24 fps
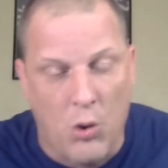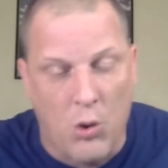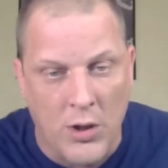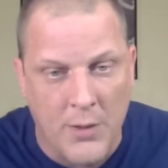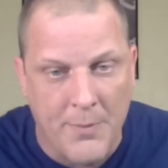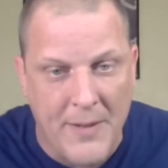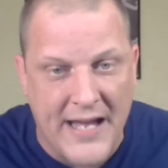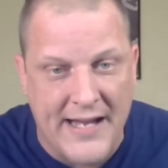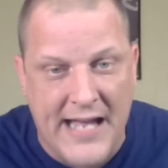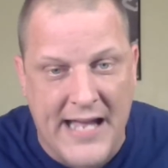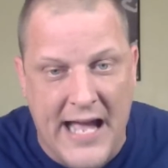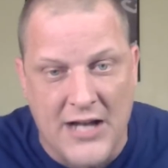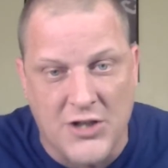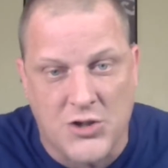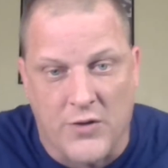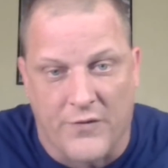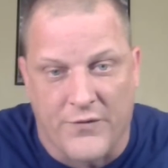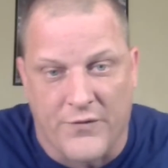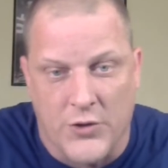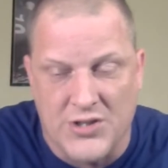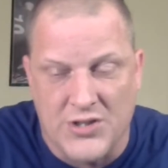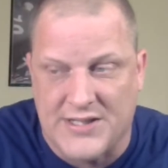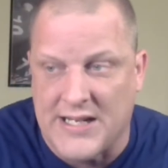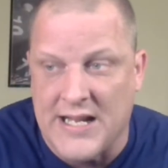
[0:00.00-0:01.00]
quarterback
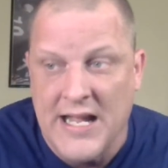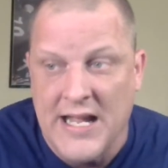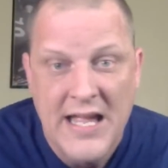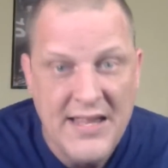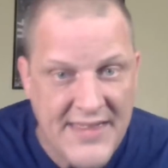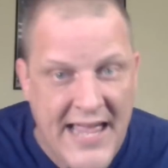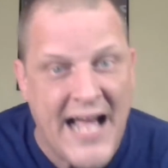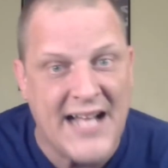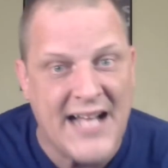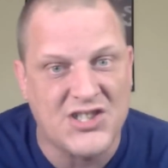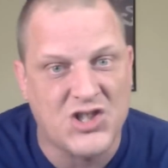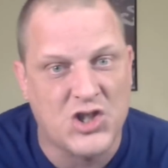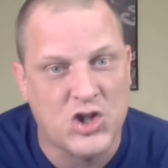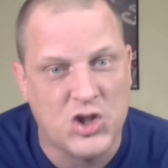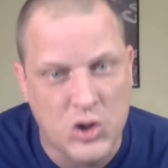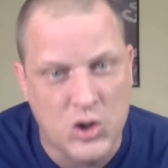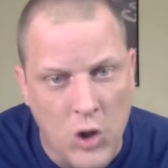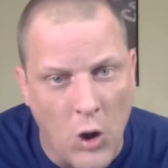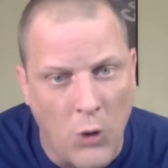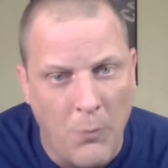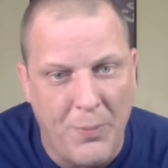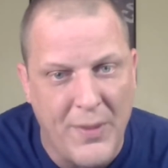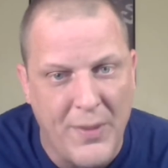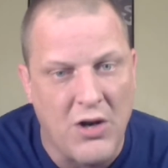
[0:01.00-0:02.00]
controversy. That's
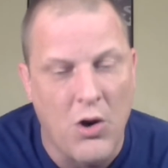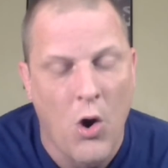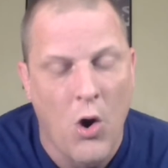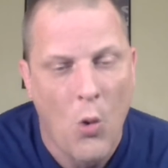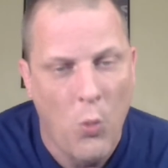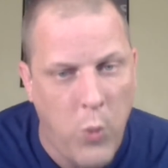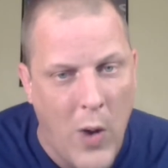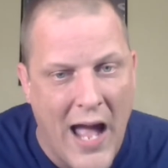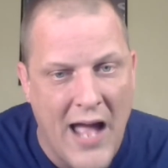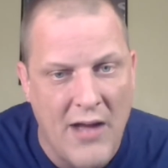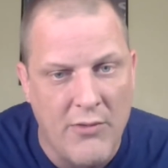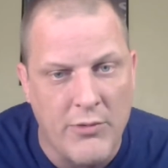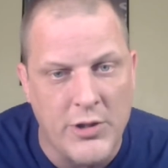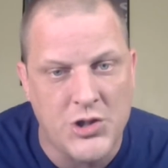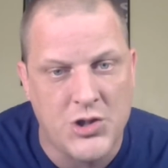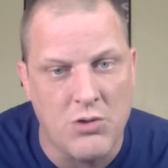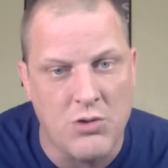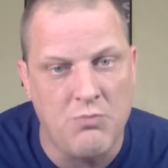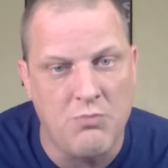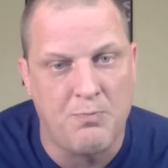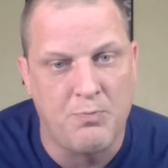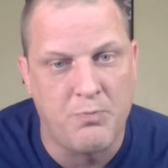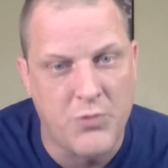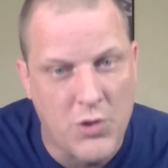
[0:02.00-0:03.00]
stupid. Why would
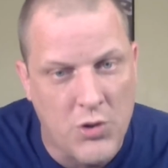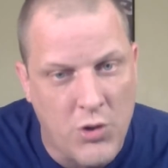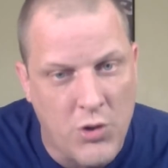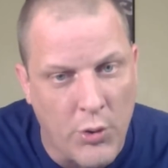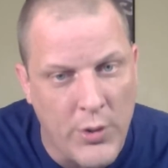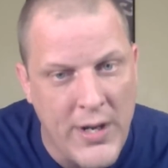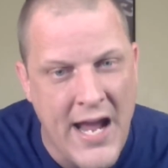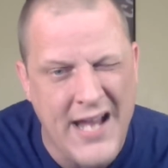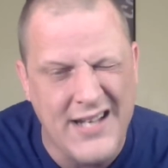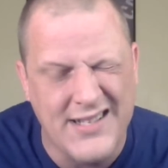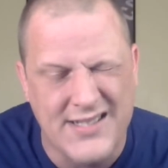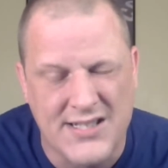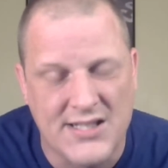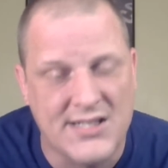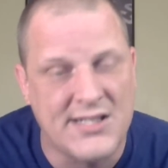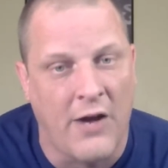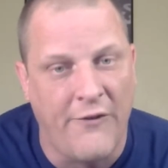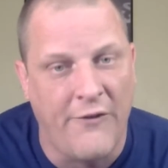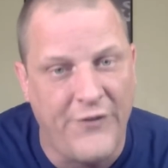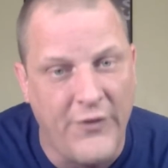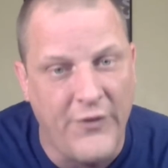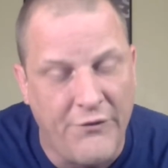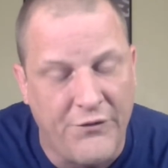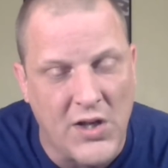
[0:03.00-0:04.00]
you create
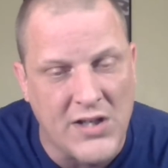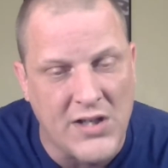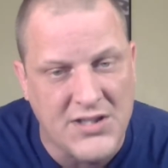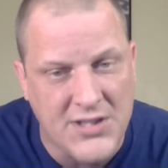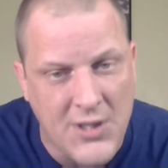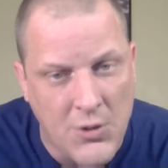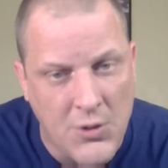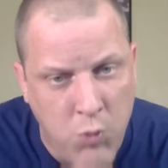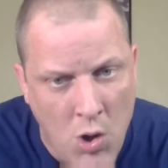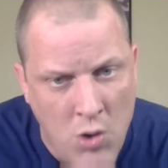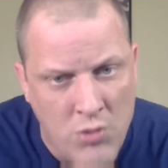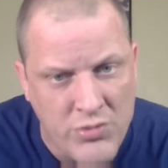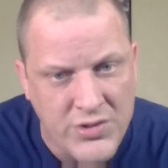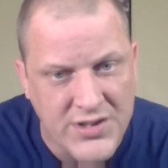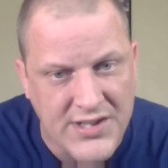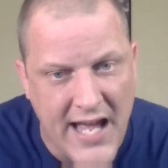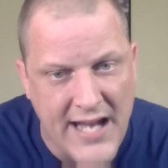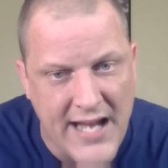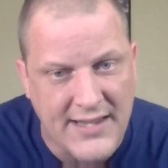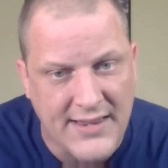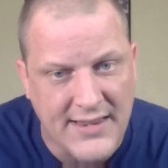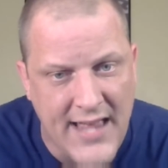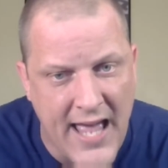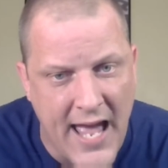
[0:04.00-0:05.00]
self-inflicted wounds
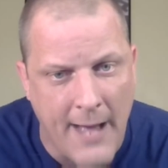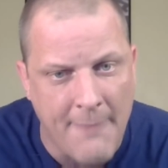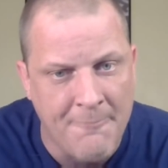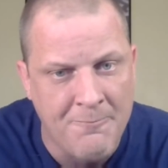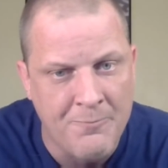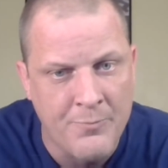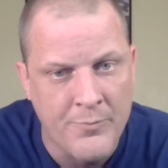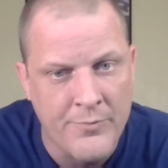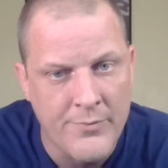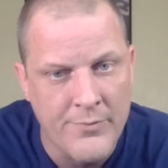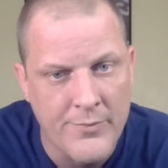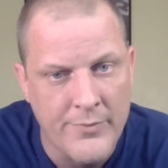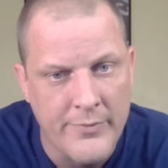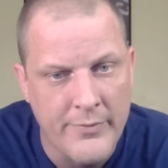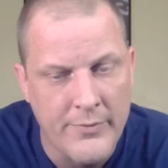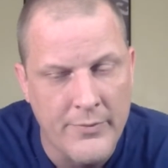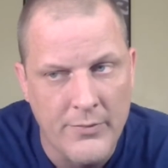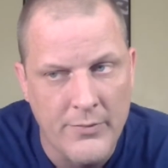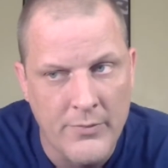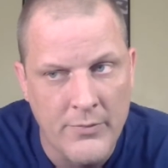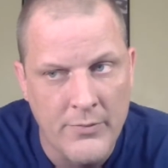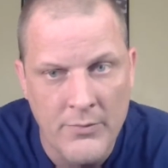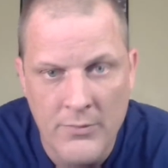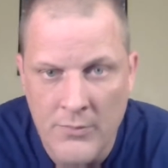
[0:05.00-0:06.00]
like that?
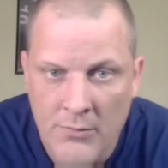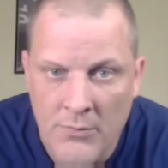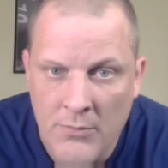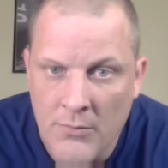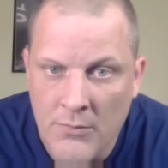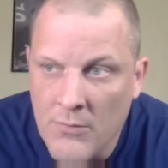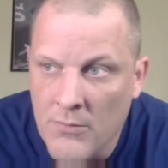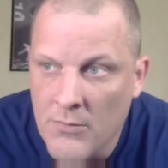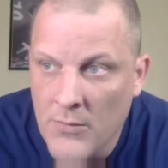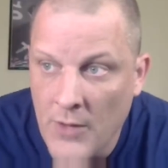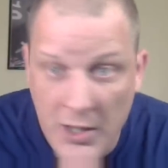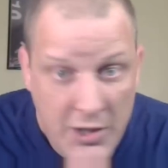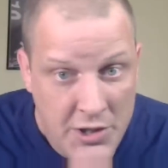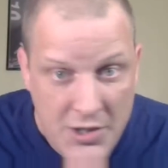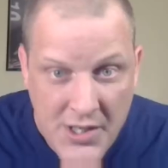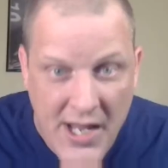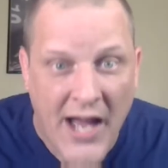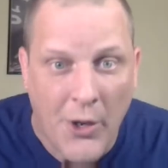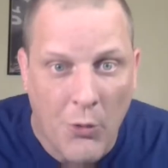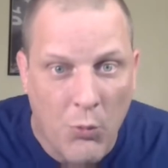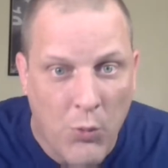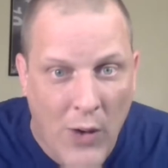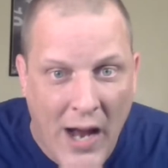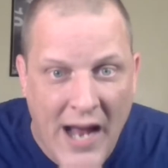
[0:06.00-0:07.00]
Now you
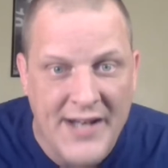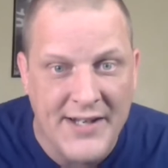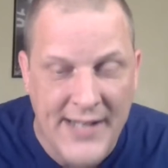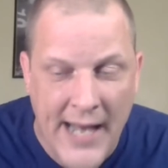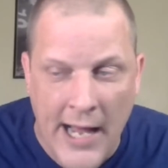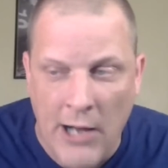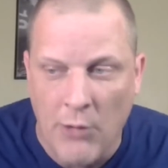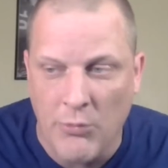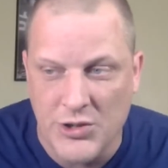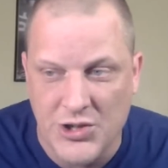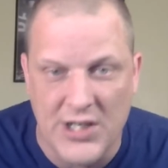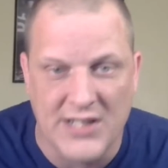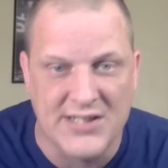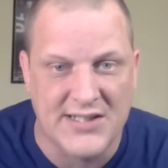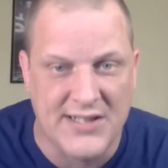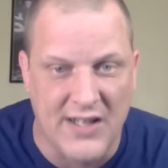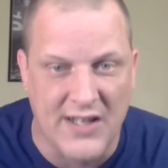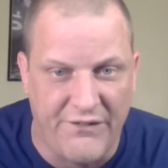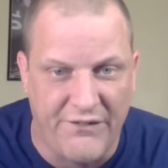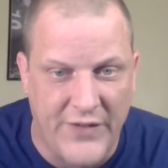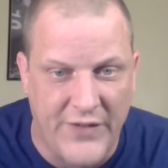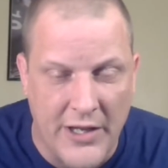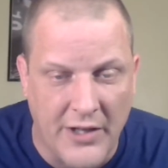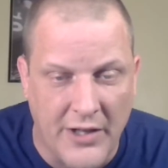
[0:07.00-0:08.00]
gotta ride it out with
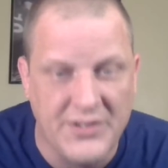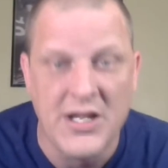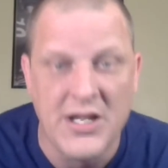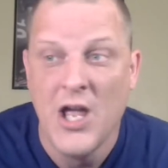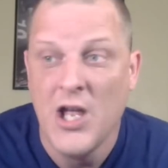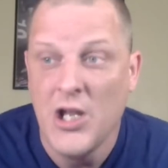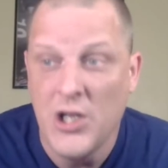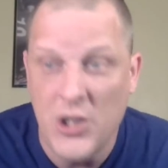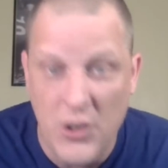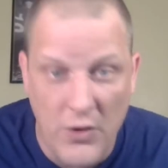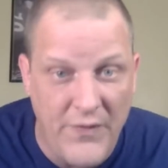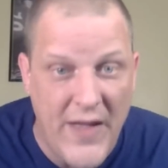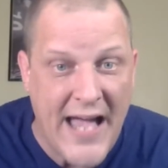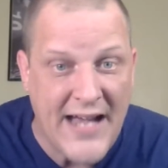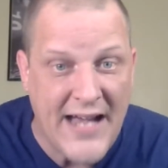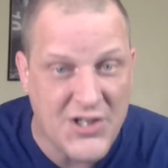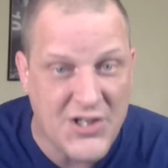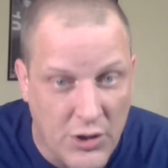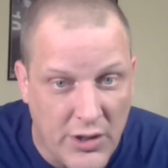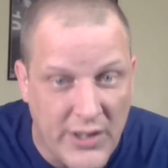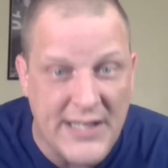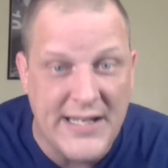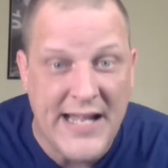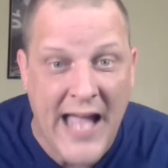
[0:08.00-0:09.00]
Justin Fields. You've
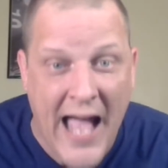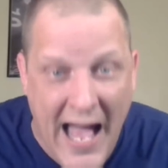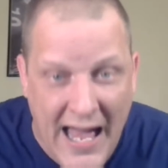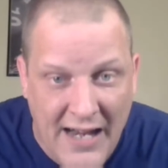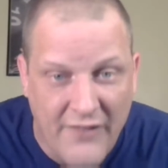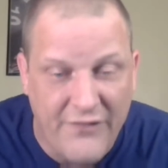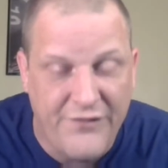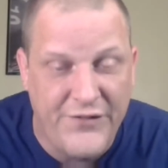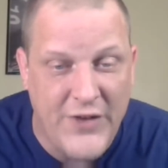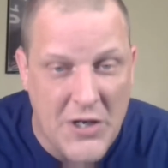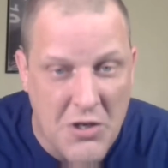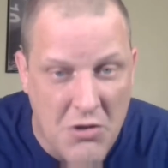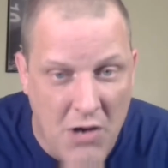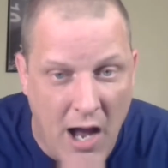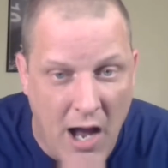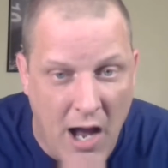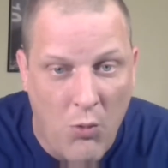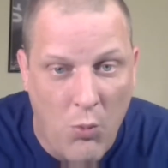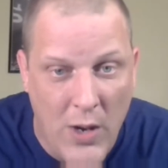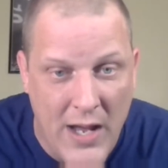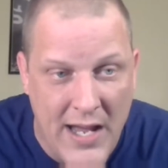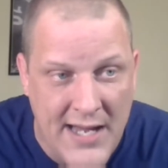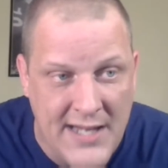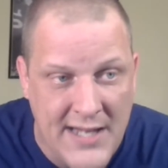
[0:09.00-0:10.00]
actually gotta figure
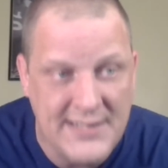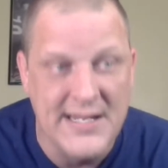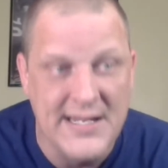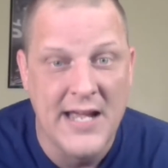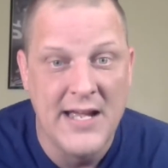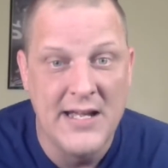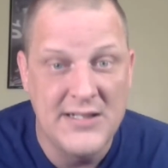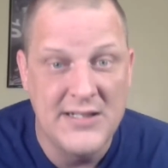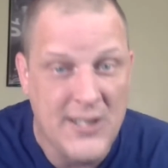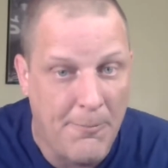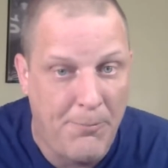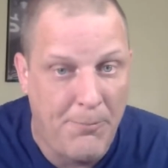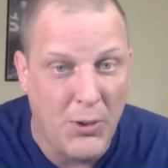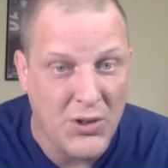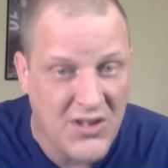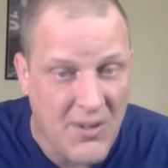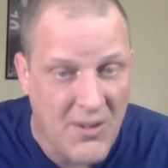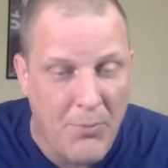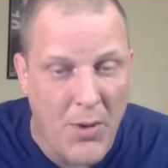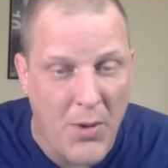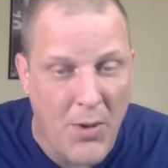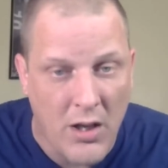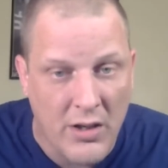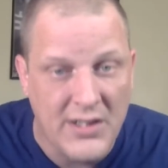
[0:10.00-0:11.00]
out ways to put the
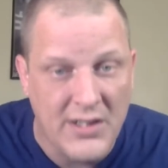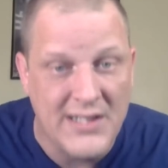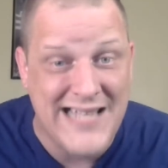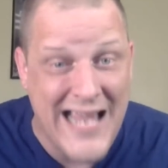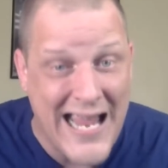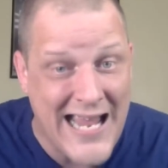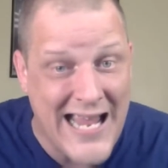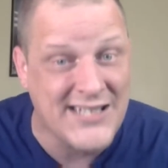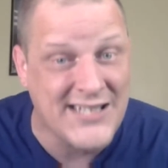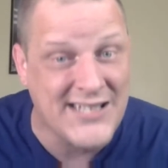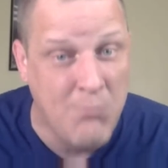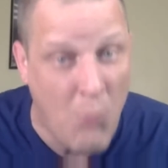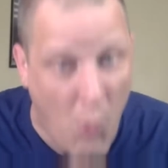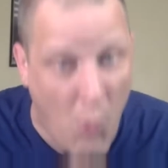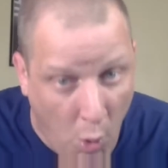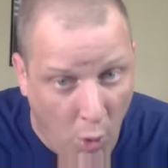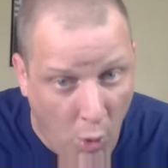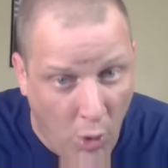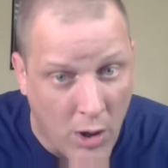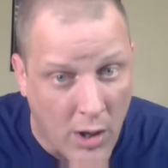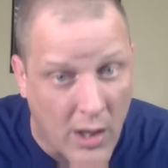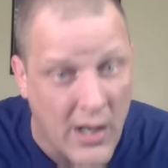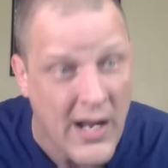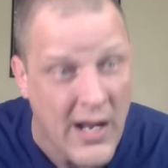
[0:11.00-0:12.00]
ball in his hands
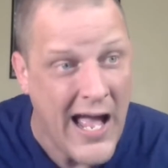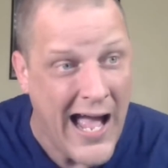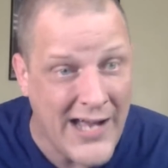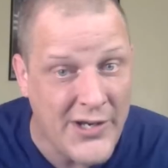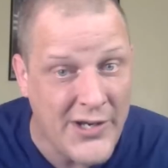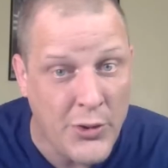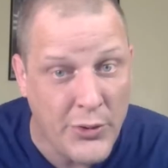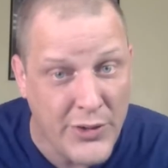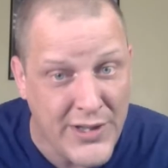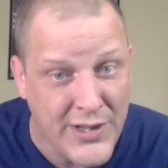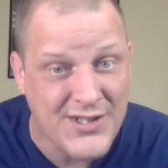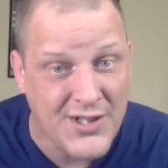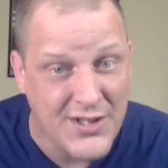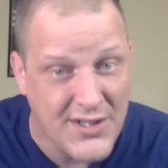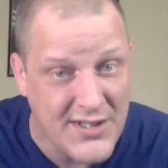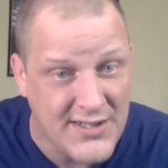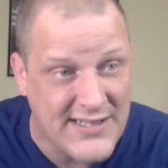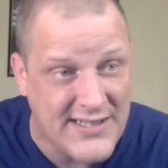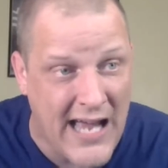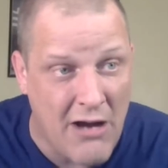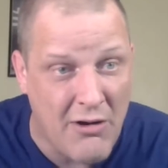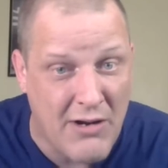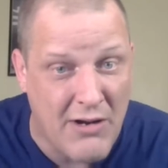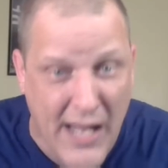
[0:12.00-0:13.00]
more. I know that's gonna
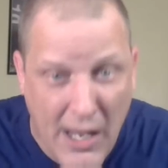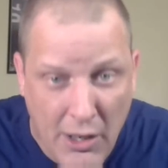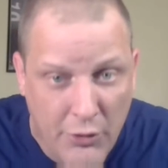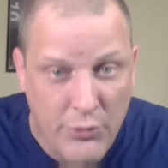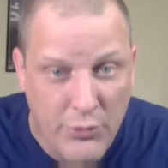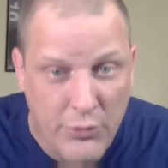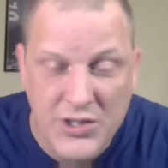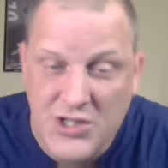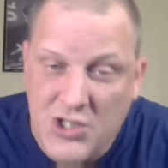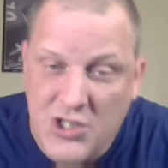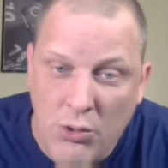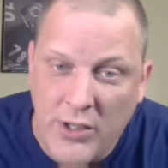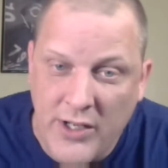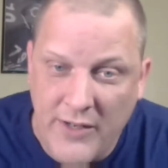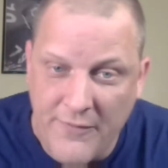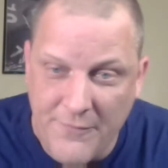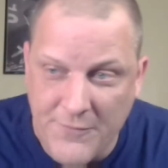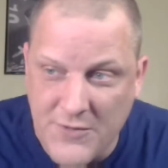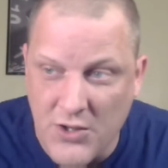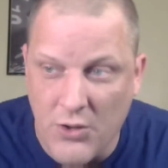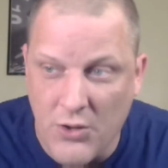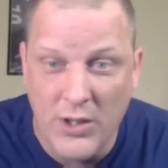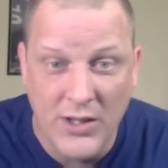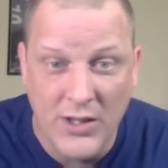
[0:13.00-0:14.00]
sound
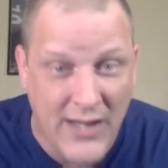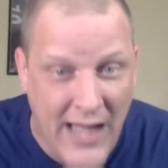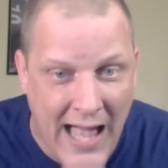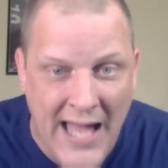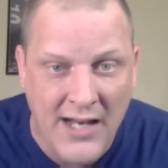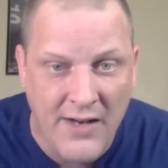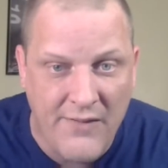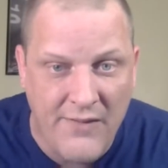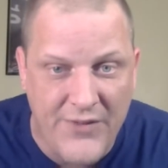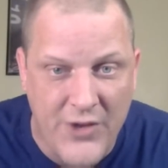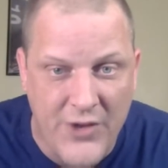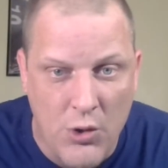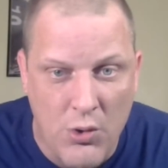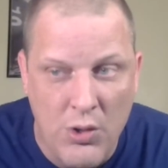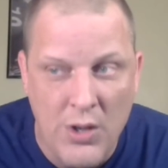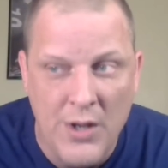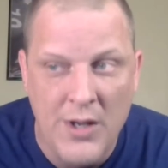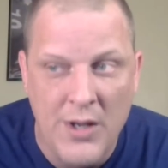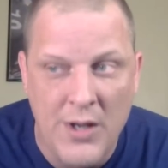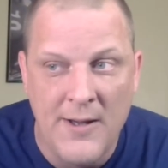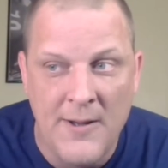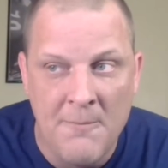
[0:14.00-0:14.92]
counterintuitive to a lot of you,